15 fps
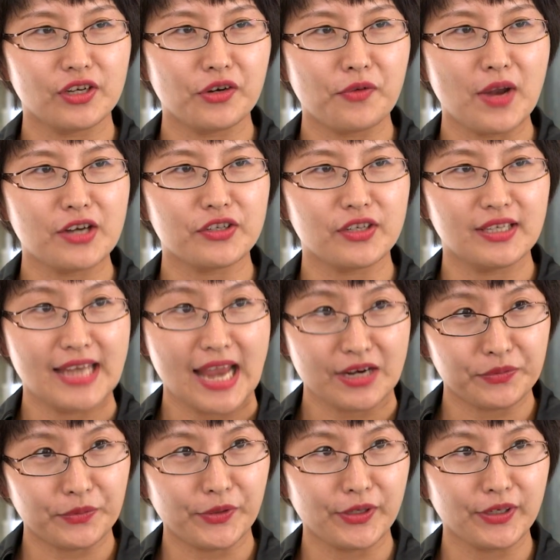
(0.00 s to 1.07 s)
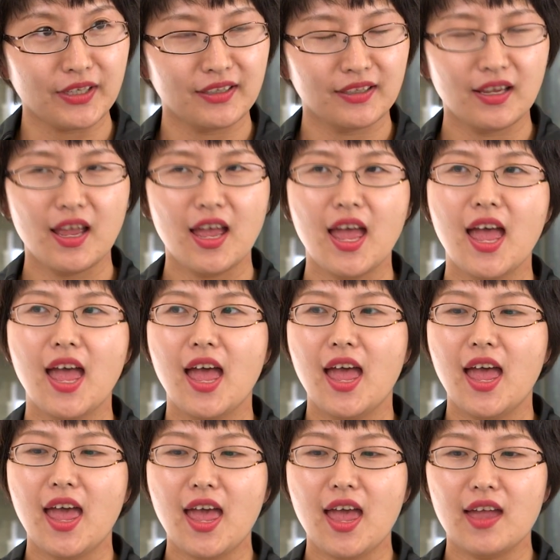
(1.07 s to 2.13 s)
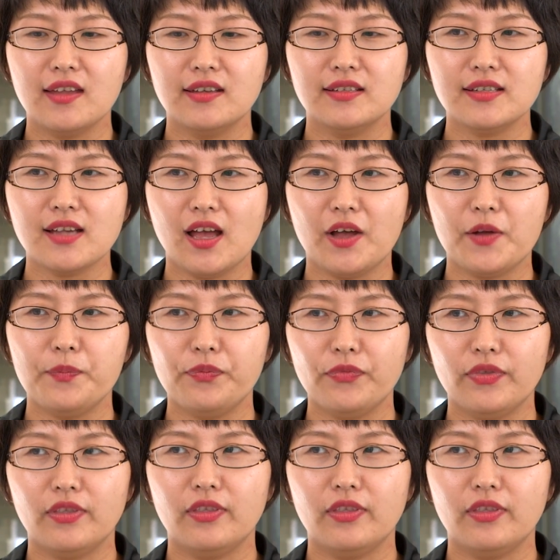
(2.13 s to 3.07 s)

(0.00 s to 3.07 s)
generation network. And um,